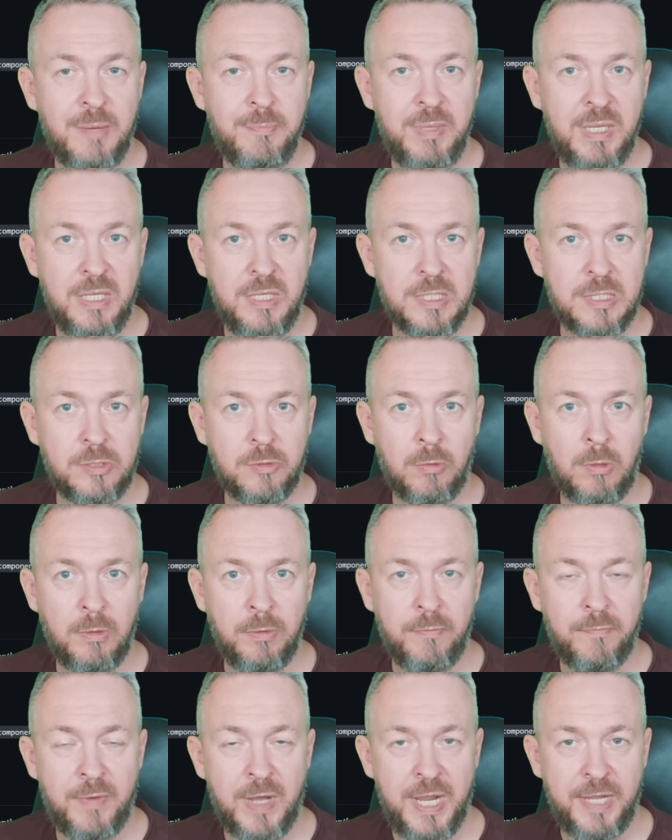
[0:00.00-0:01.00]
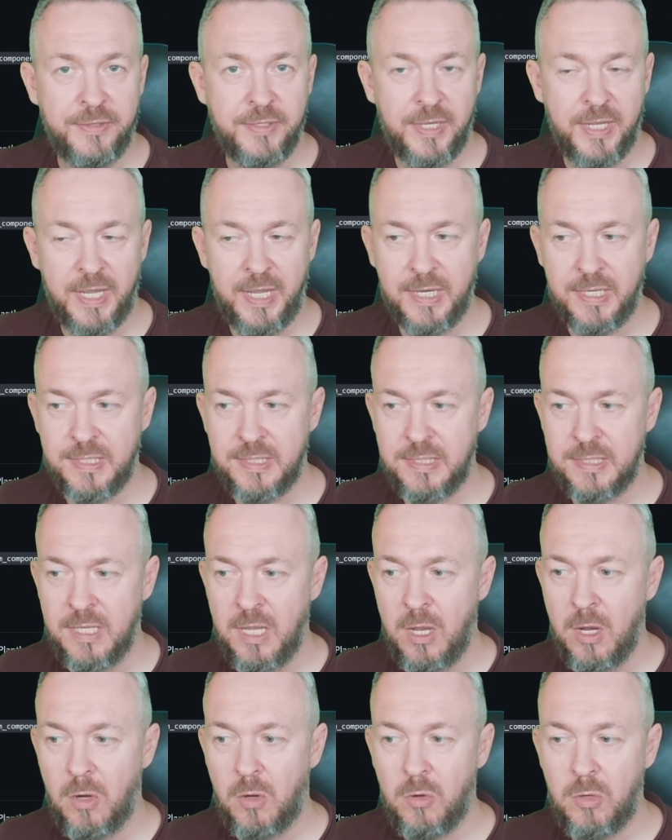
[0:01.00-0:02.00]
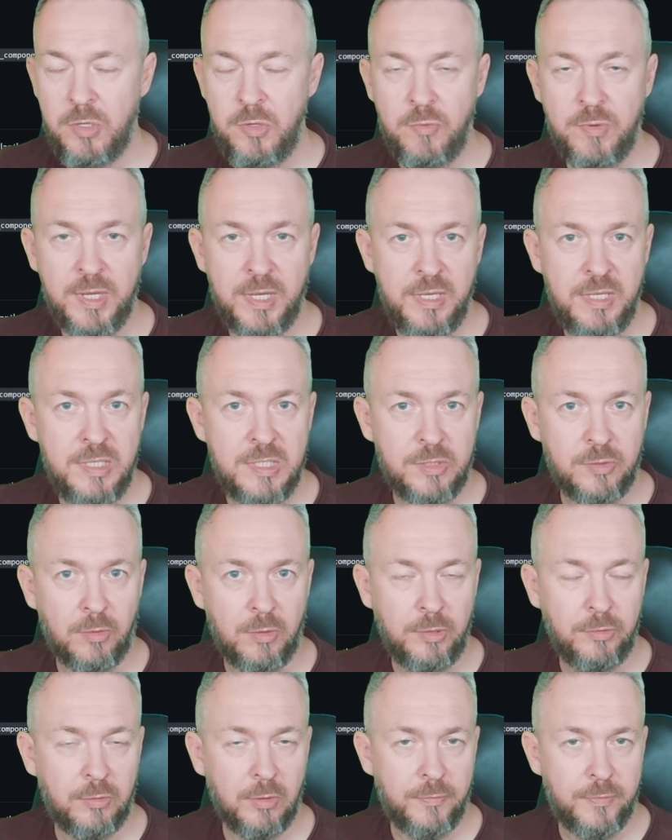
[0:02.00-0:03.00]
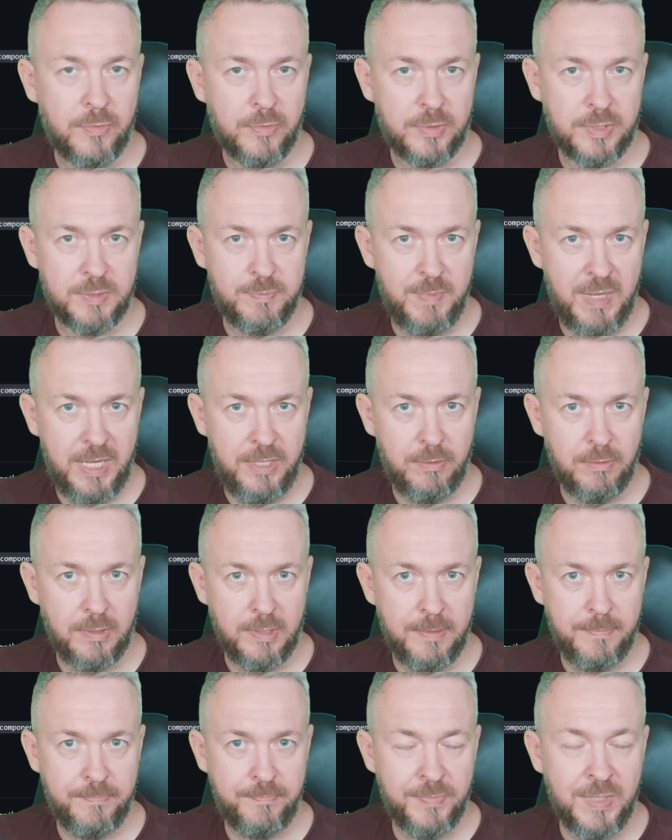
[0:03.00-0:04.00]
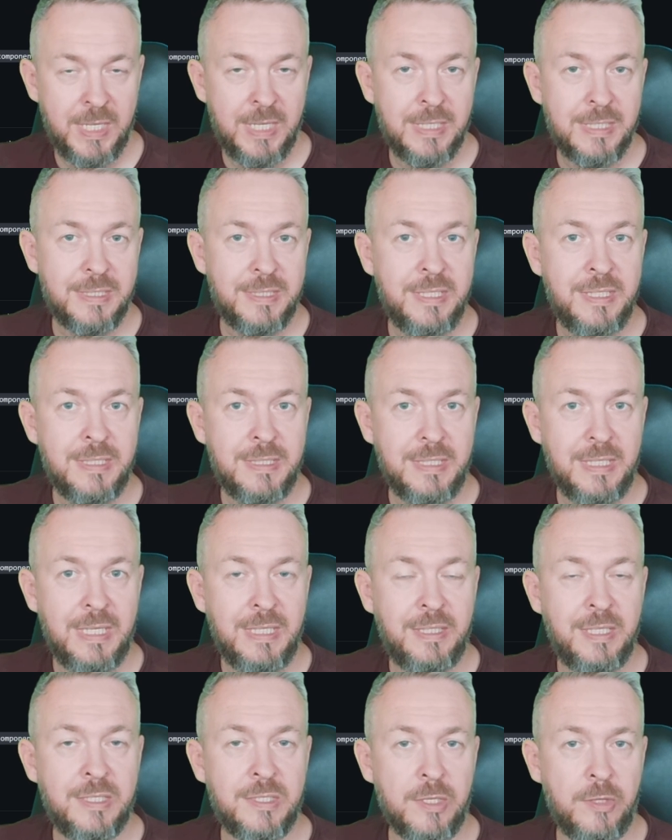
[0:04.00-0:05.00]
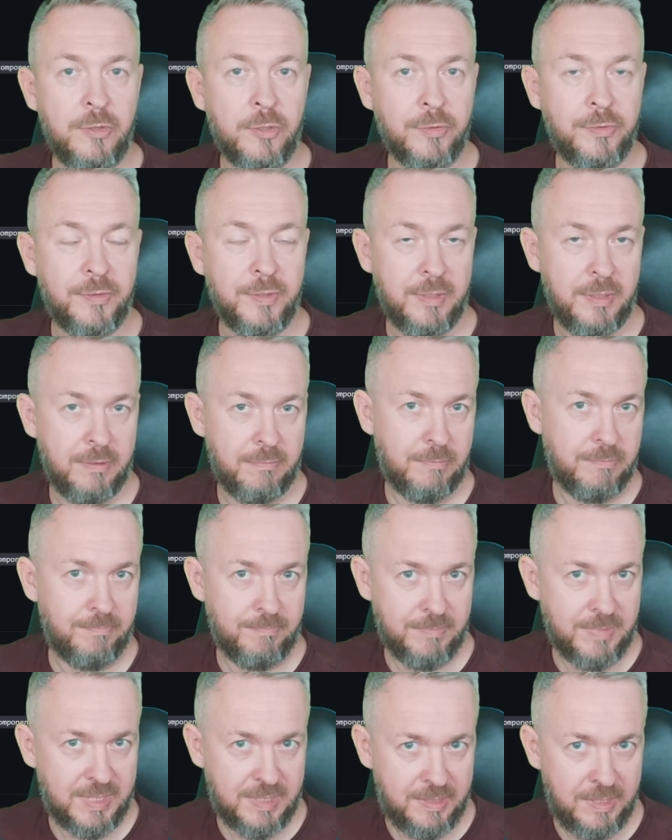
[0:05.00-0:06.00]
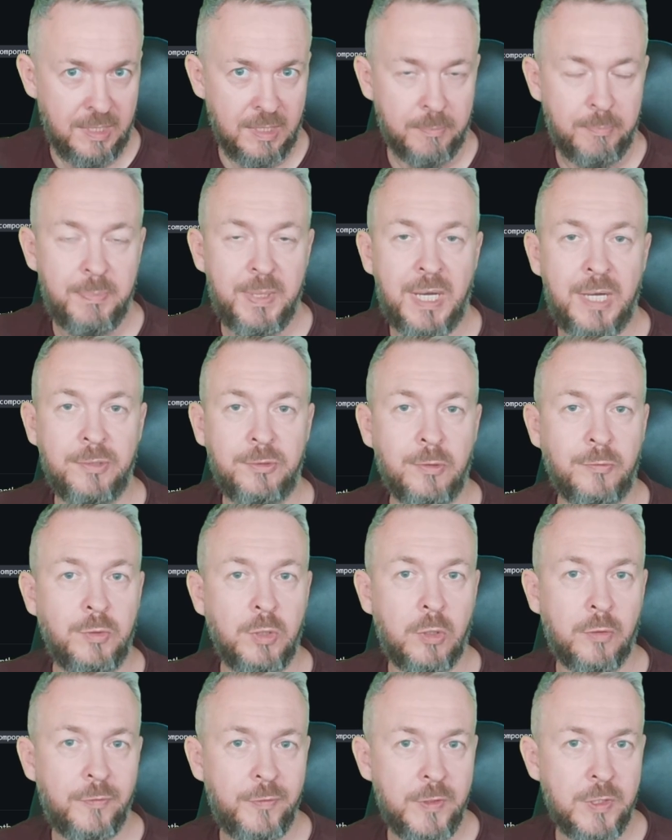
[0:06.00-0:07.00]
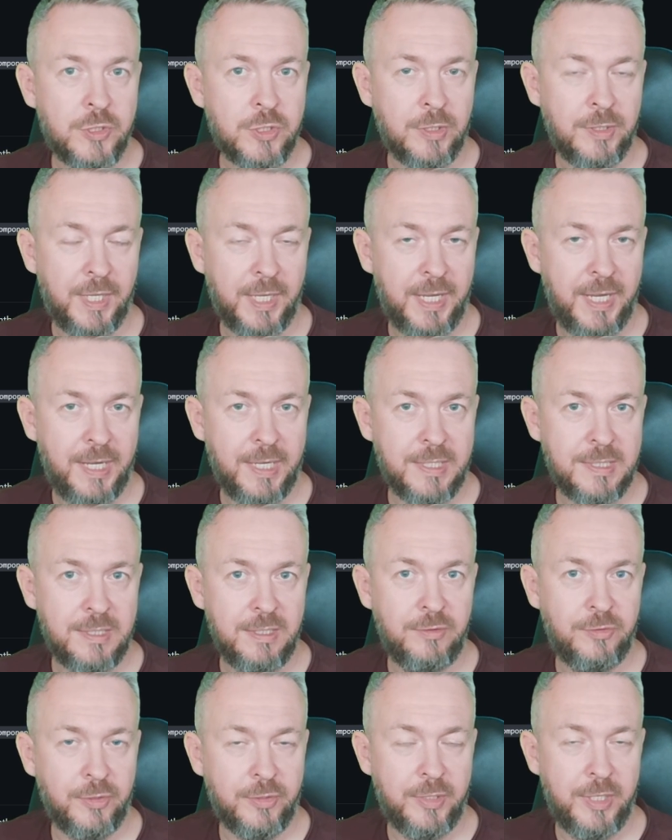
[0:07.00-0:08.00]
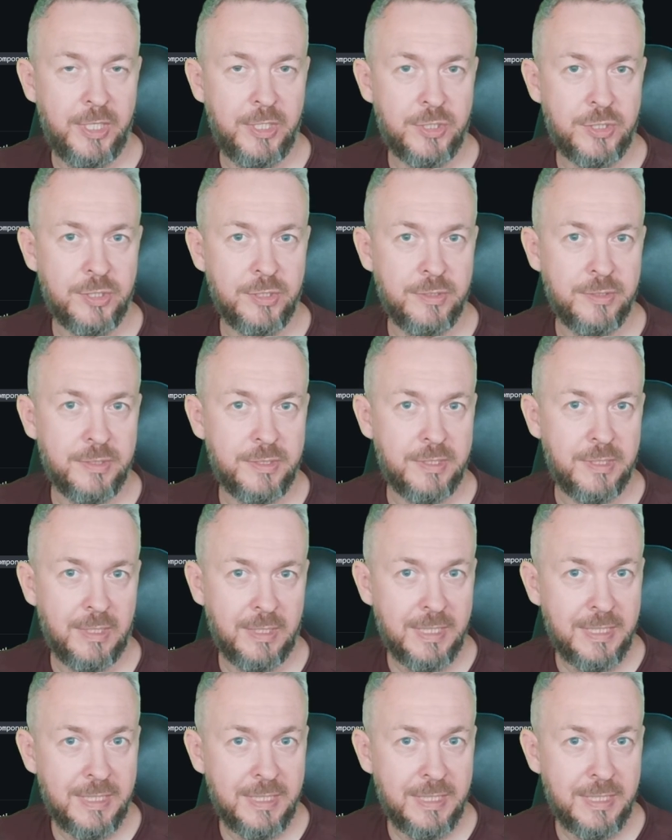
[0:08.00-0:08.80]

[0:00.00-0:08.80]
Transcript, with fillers: can be installed via the hacks, or you can install it of course manually. Since it is not still part of the official hacks integrations